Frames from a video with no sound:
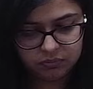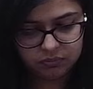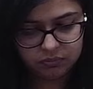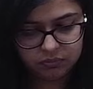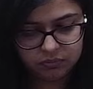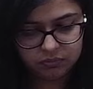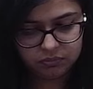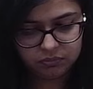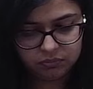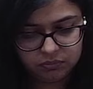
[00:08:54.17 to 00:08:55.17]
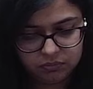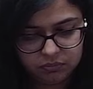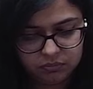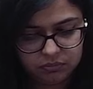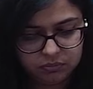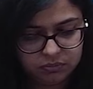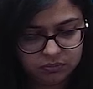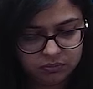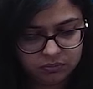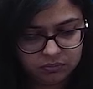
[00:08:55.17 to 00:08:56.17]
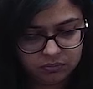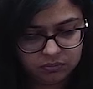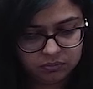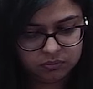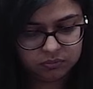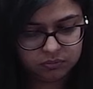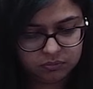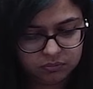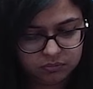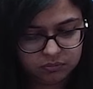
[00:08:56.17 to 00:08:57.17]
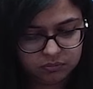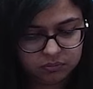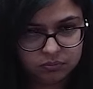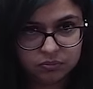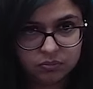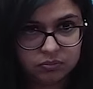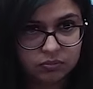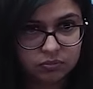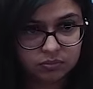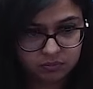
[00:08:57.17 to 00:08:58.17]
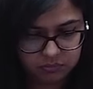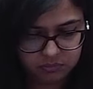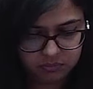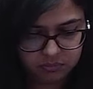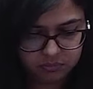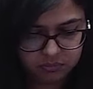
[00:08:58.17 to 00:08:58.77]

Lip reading: (silent)